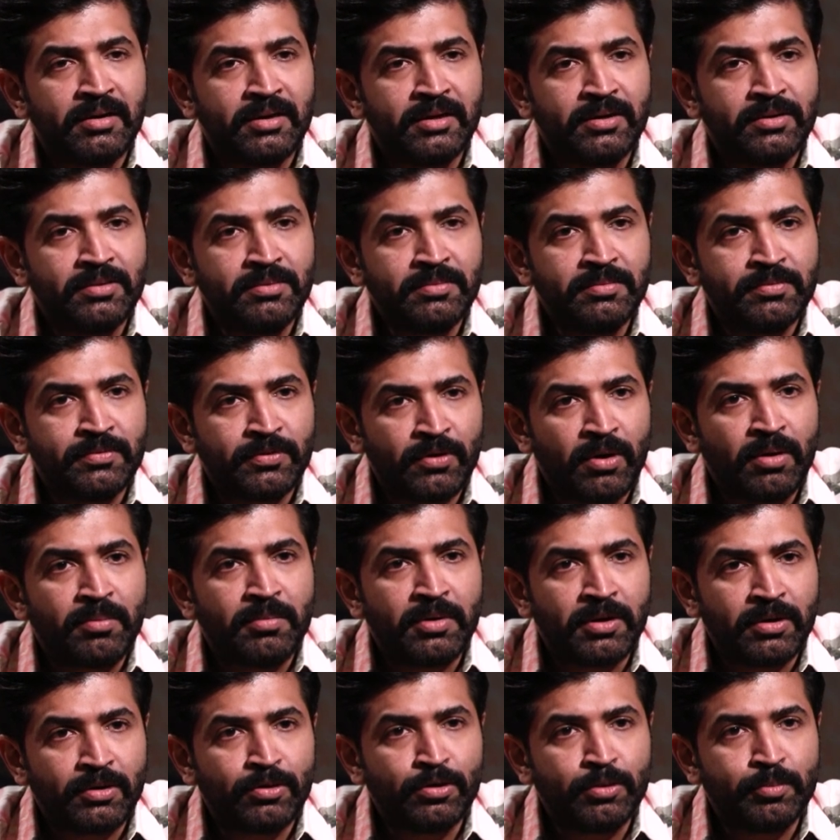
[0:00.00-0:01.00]
You know, from
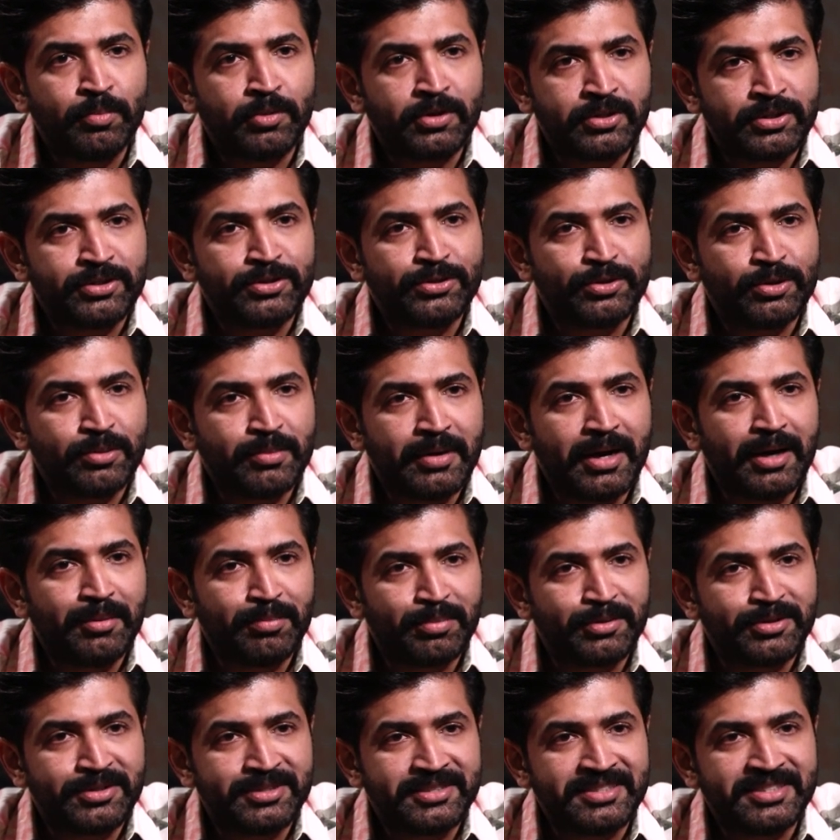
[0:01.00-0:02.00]
a good person to a bad
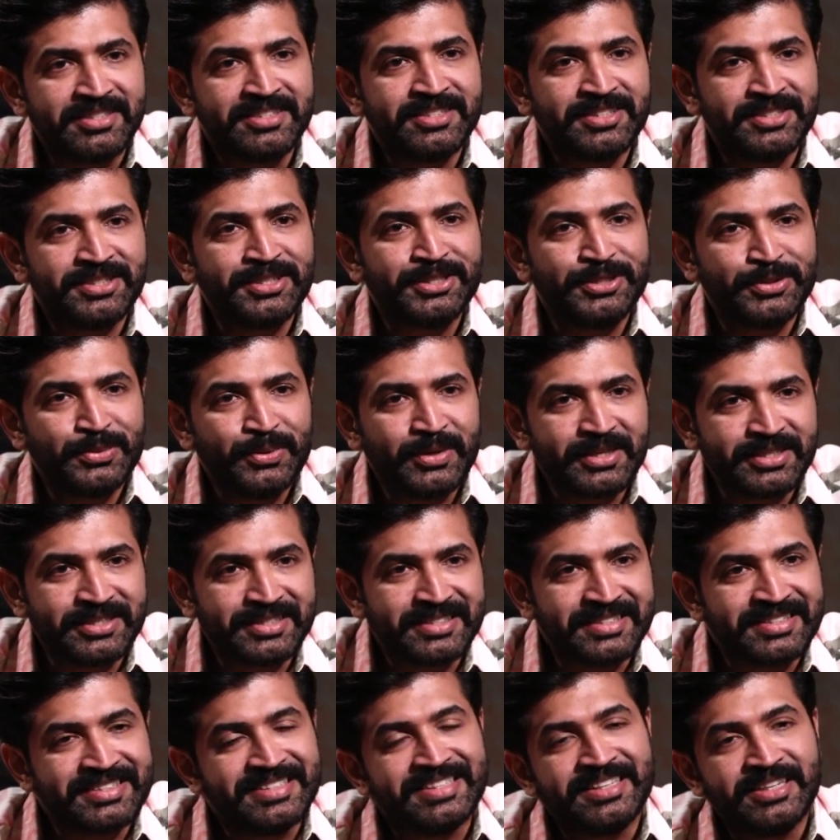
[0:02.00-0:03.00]
person is a
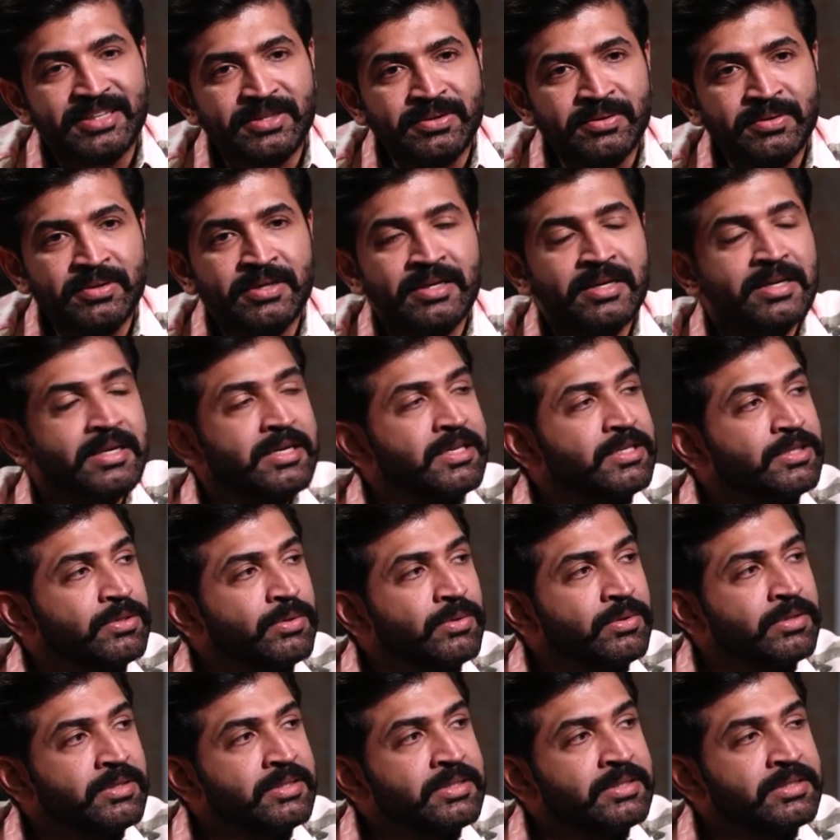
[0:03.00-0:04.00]
situation. Yeah,
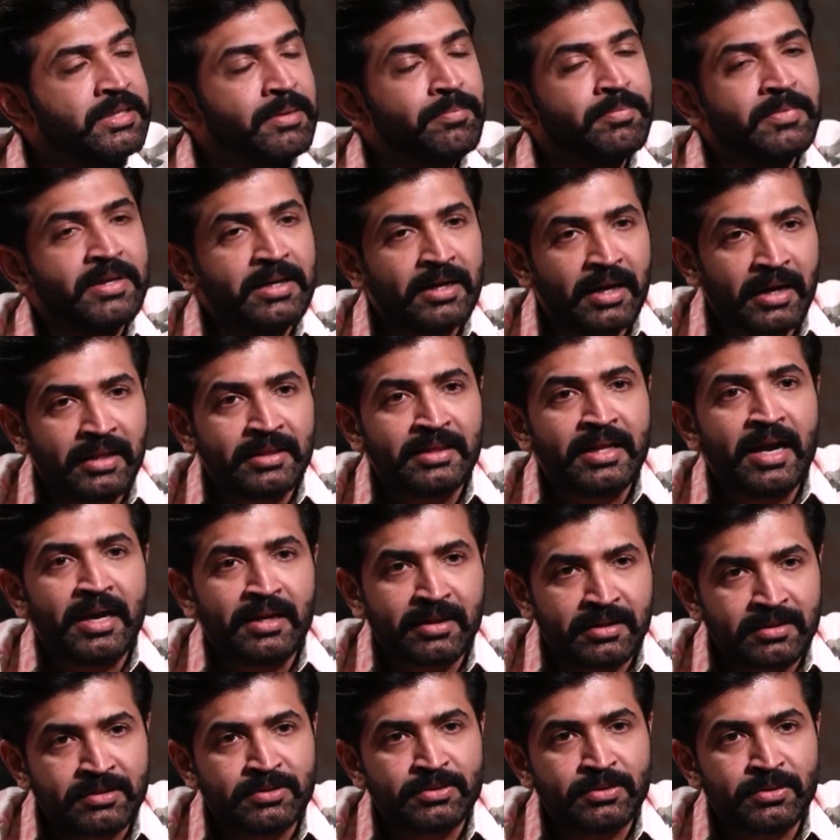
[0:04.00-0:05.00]
so it's something like
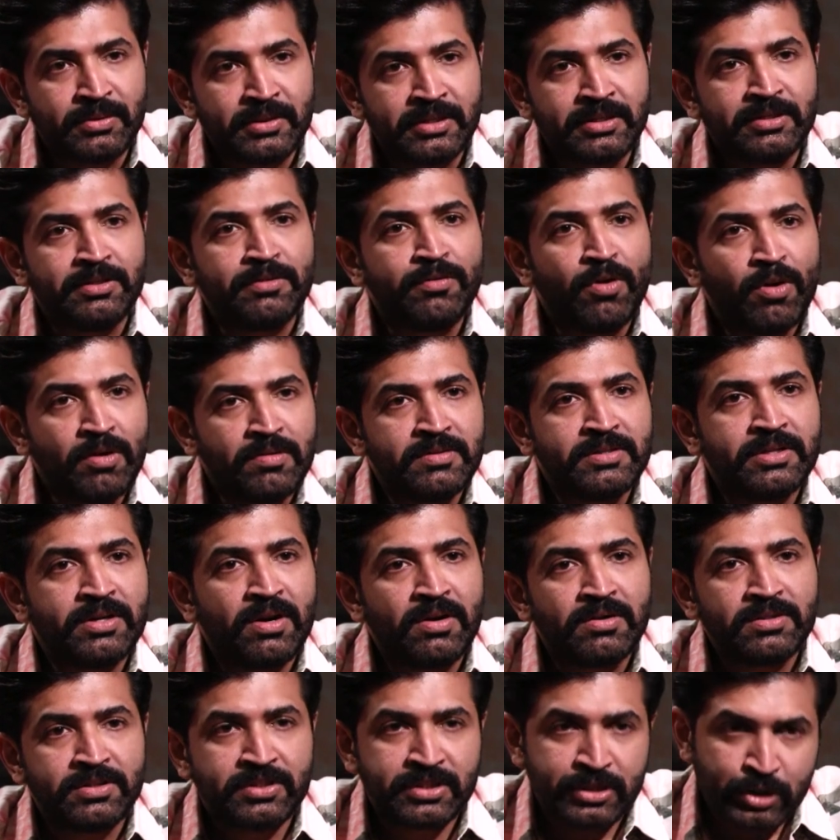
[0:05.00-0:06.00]
that. So it revolves
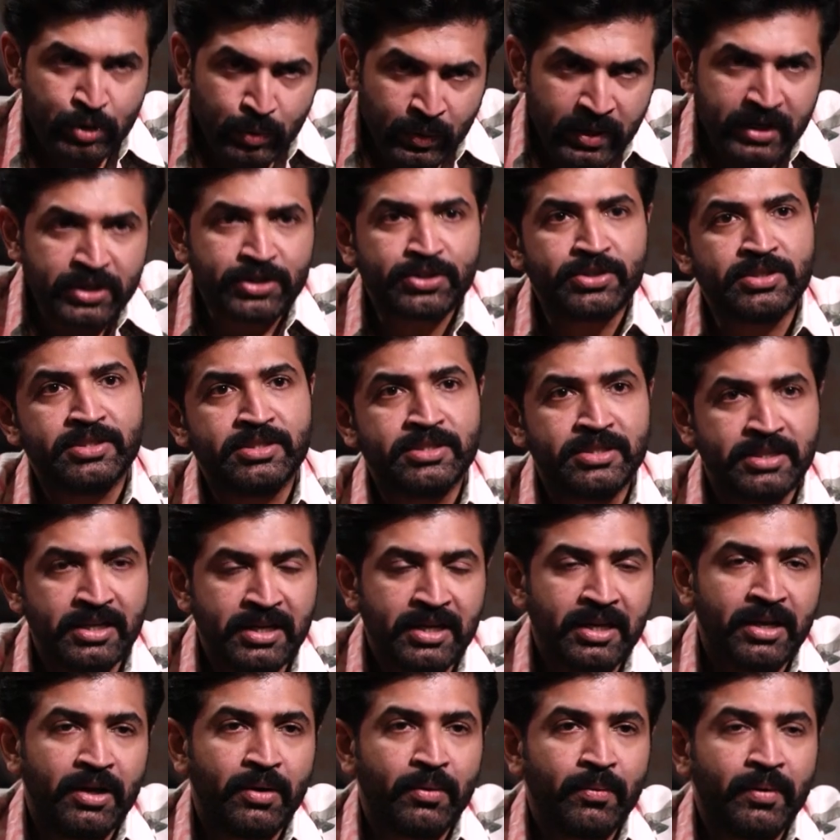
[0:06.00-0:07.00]
around situations
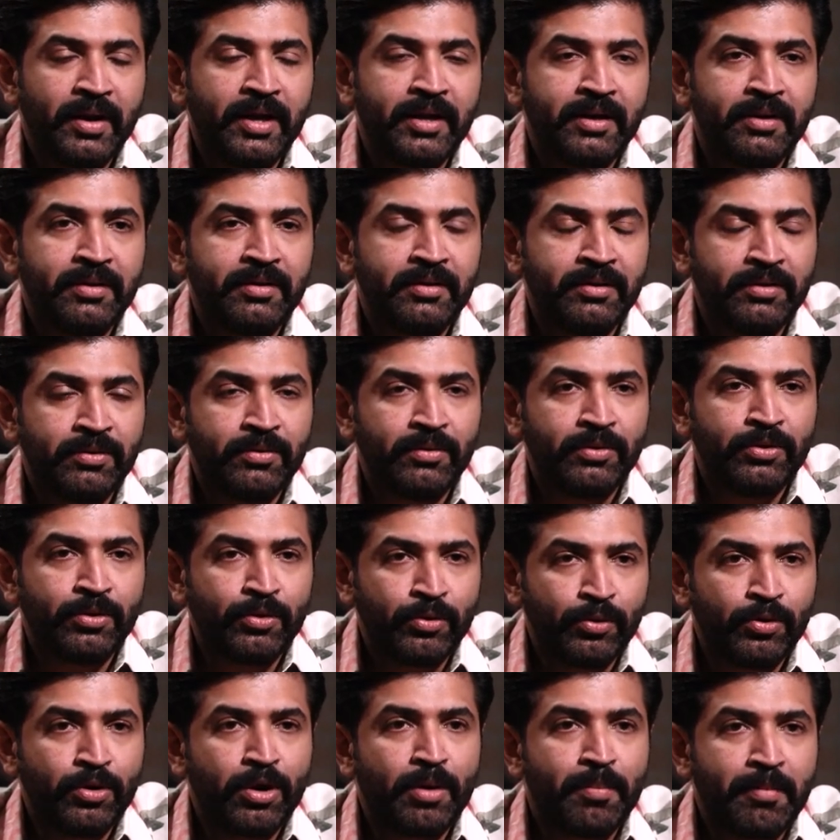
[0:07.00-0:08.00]
where
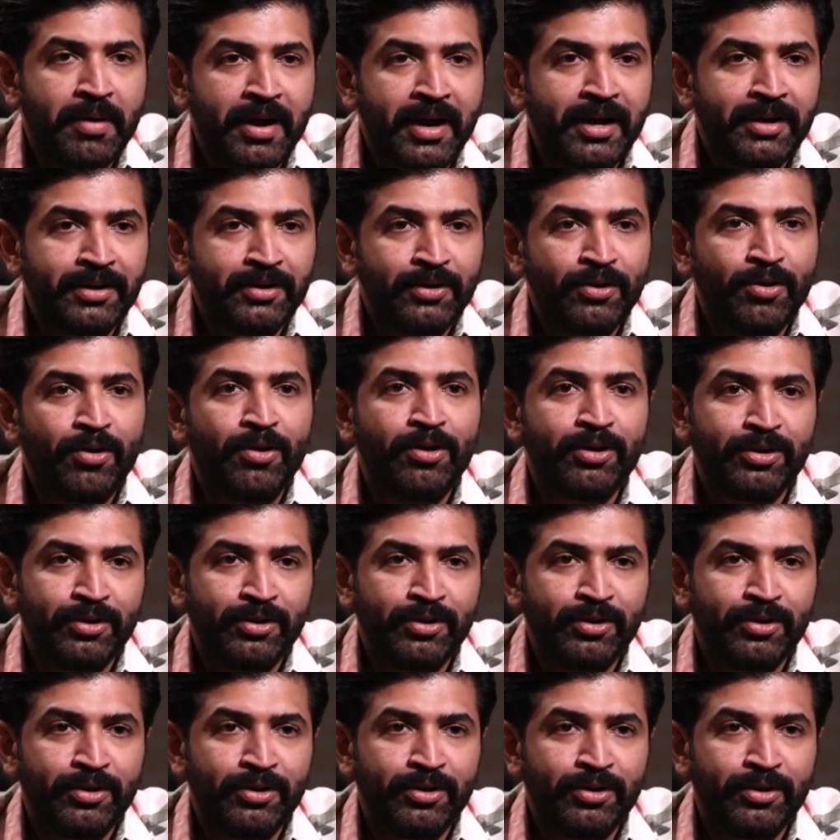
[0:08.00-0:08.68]
you're good or bad, your